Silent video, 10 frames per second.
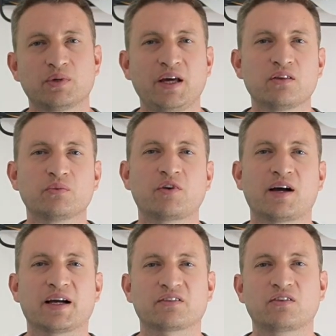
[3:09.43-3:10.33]
Well, now that we've
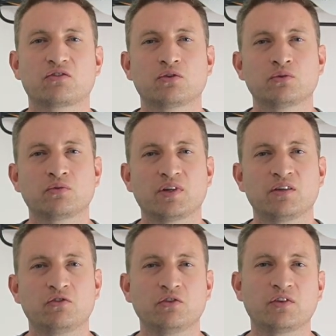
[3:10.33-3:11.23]
got HACS installed,
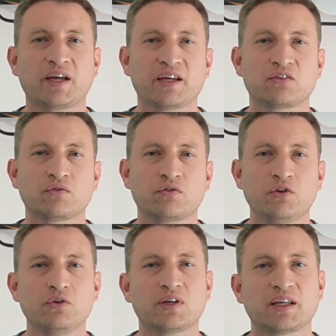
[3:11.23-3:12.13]
it's just a case of a
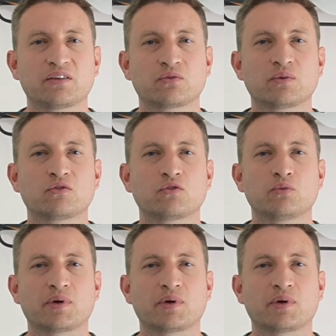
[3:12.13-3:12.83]
few clicks to install